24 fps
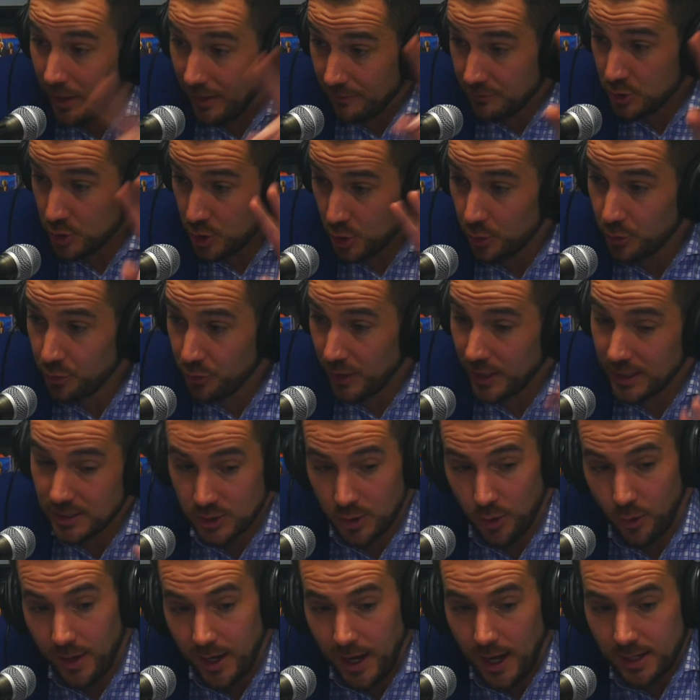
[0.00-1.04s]
We have two
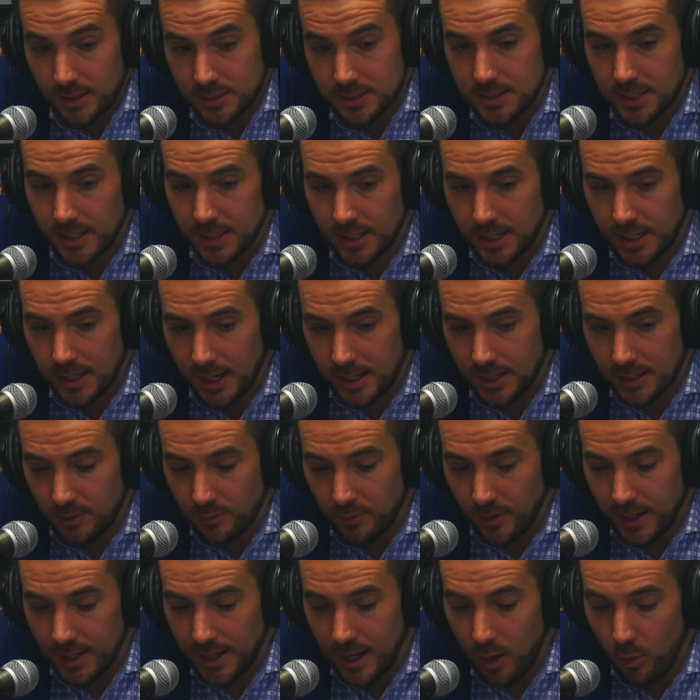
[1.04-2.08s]
things going on in the state of
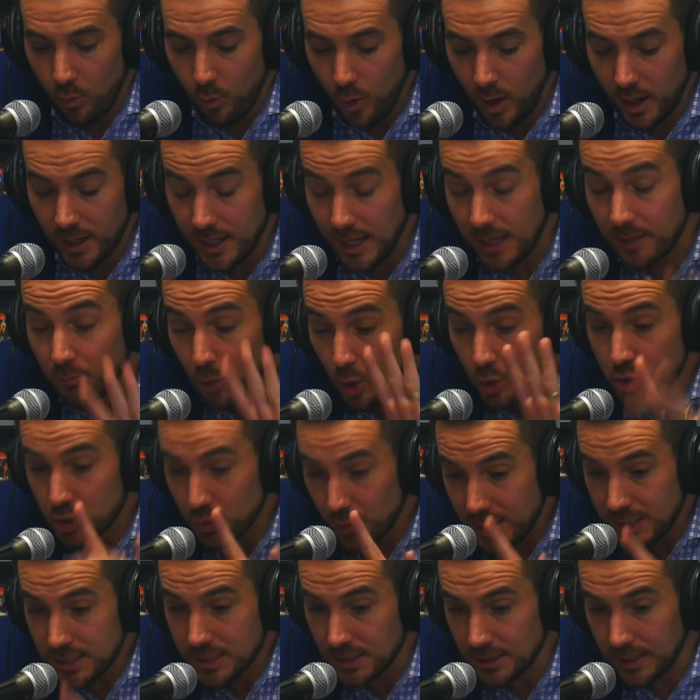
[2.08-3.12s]
Connecticut right now. One, and
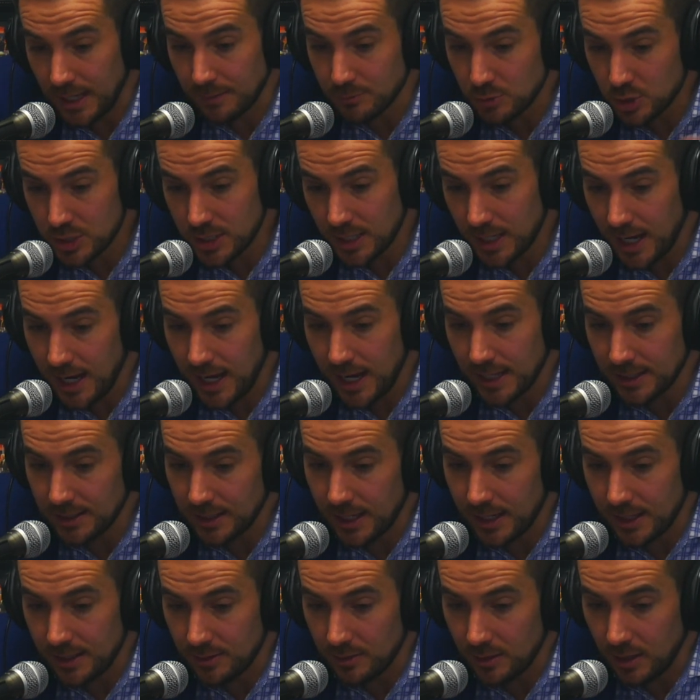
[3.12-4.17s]
most recently, I'm just going to
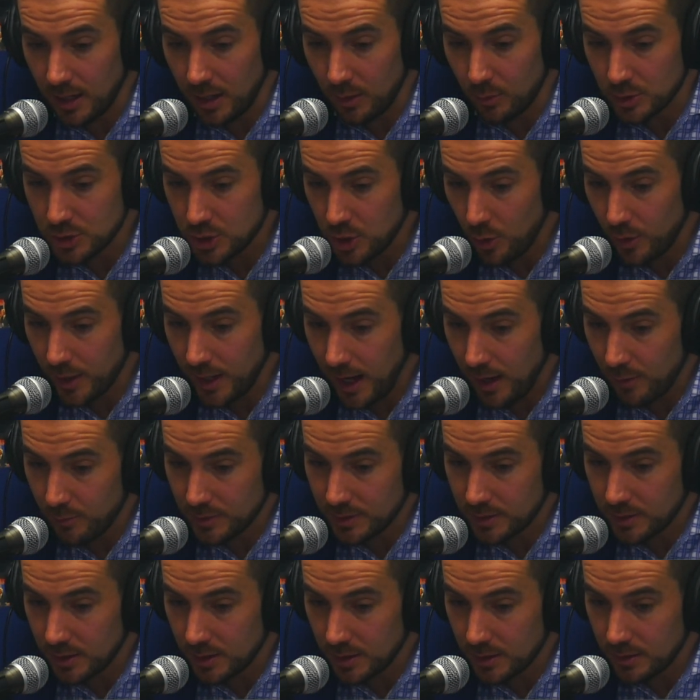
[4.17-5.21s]
highlight what's
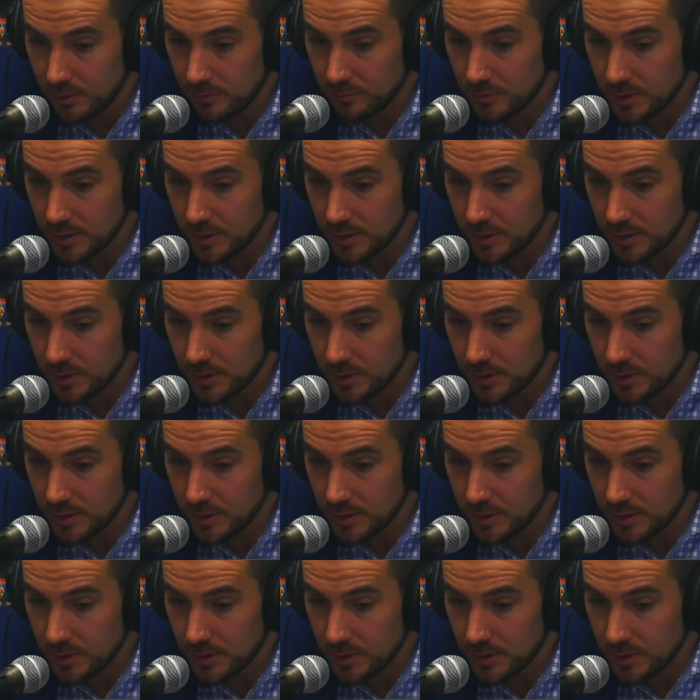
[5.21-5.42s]
going on with